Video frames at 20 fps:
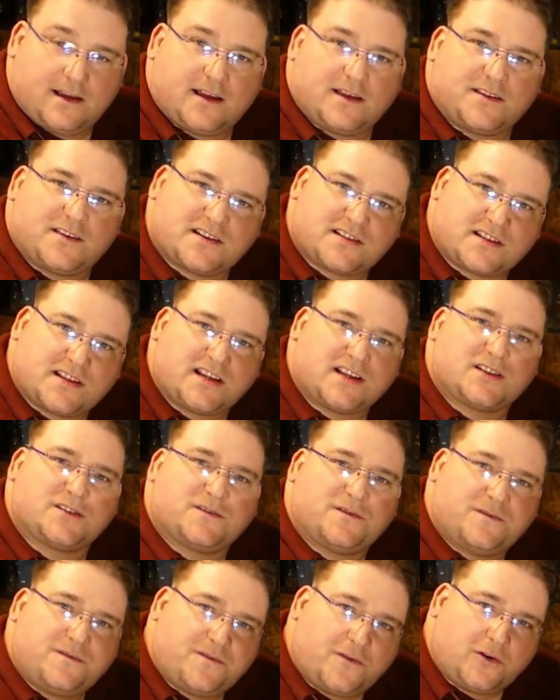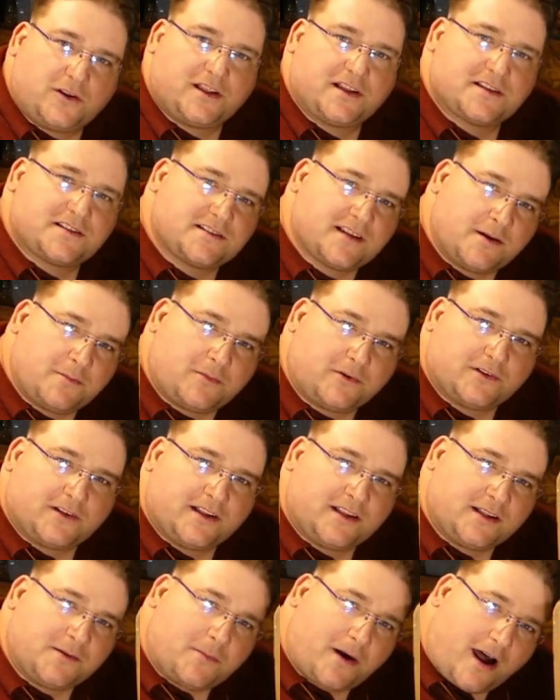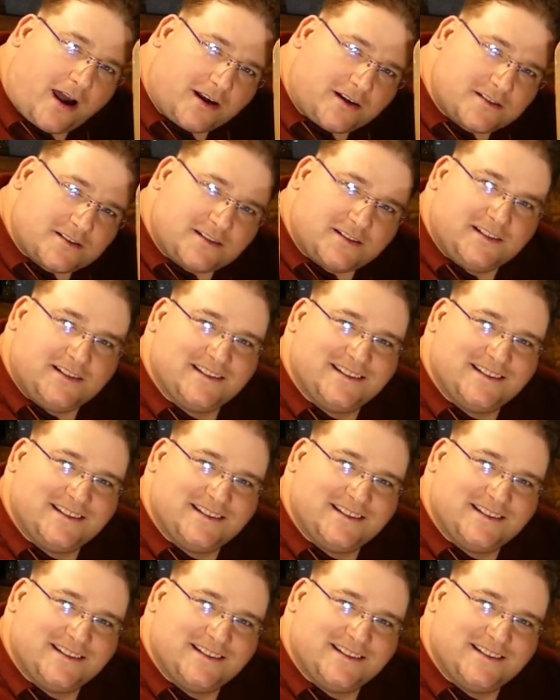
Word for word: This thing is fully assembled in the box.